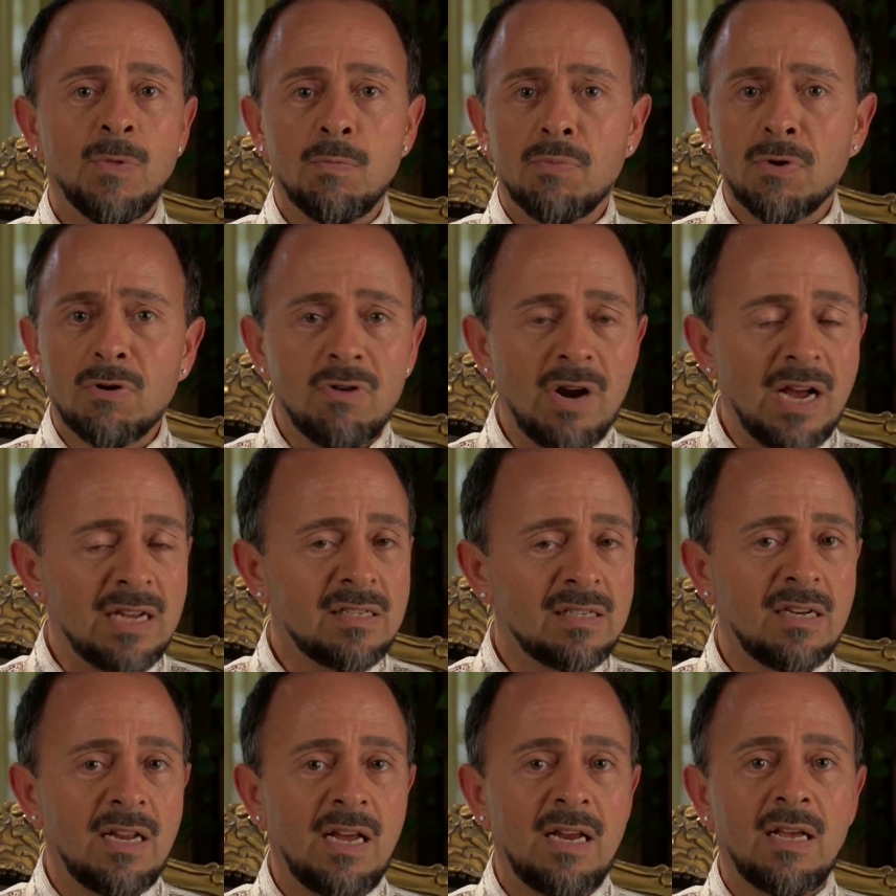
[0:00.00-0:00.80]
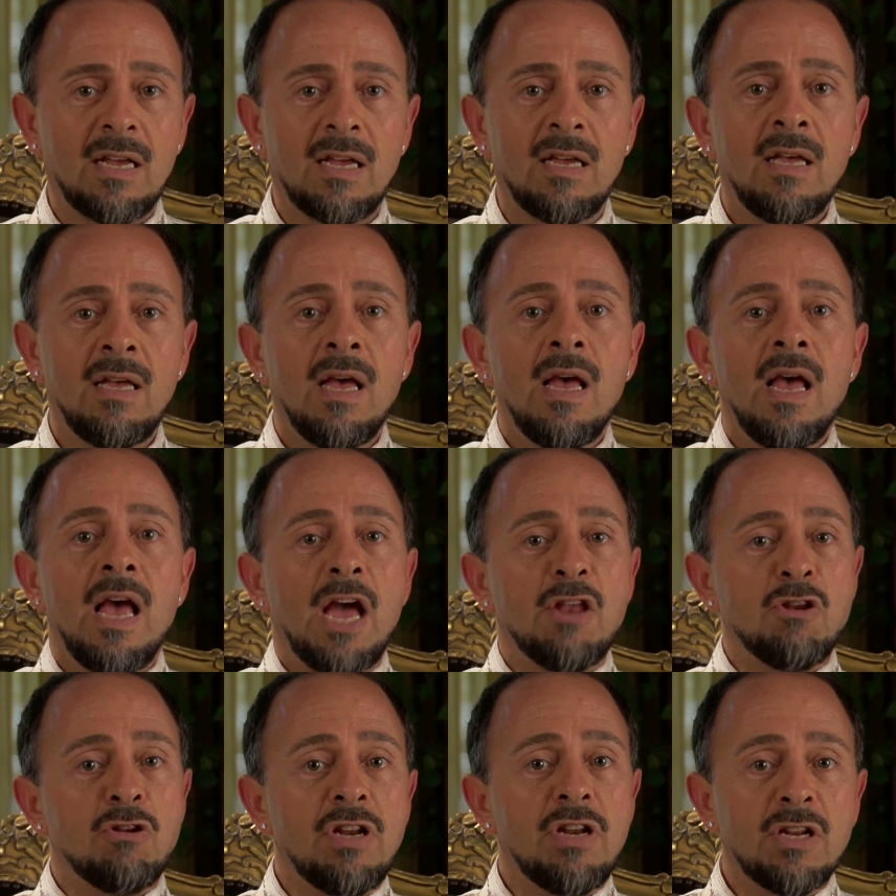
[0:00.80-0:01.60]
procrastinating,
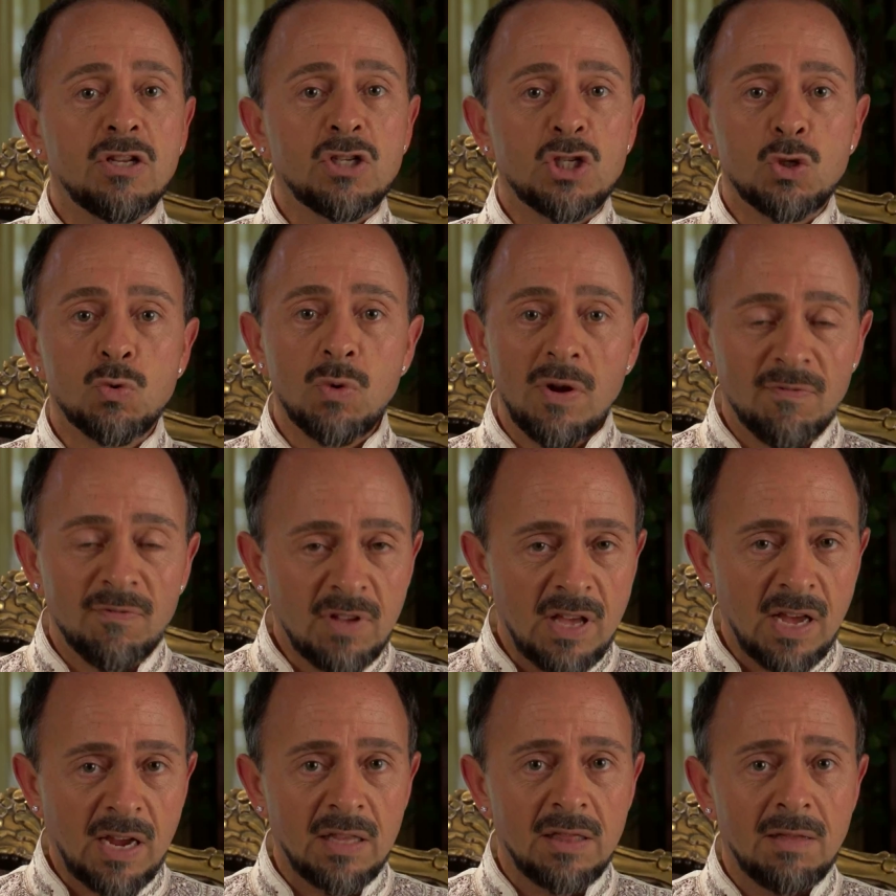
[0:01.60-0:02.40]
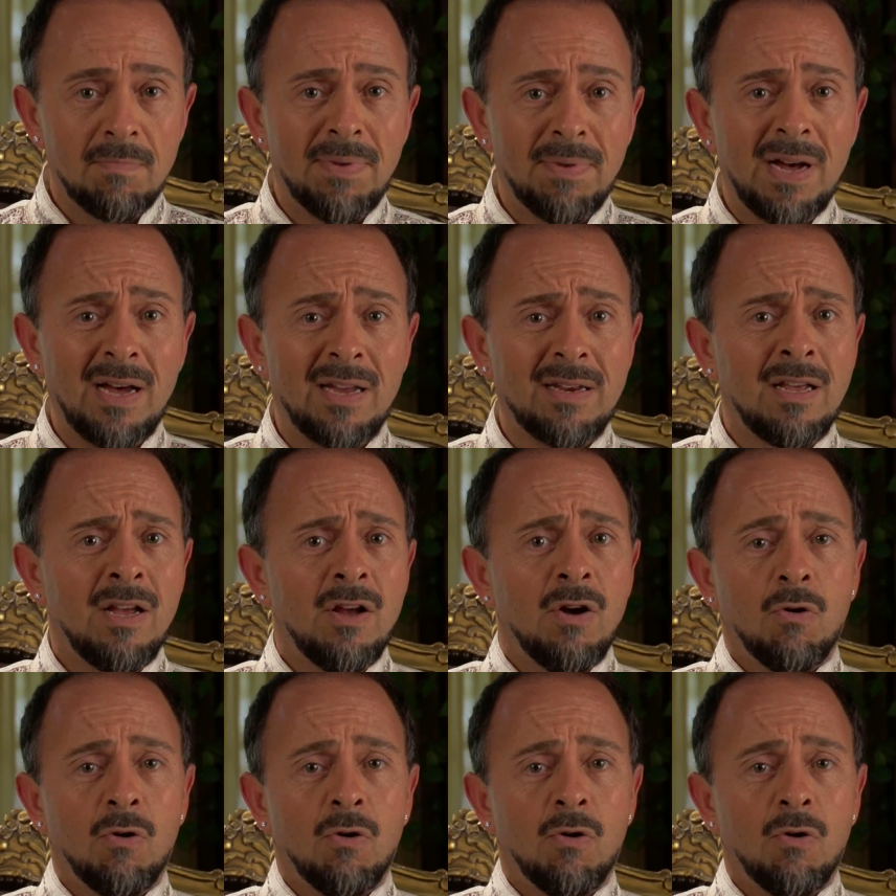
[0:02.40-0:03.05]
and you need a swift kick in the butt.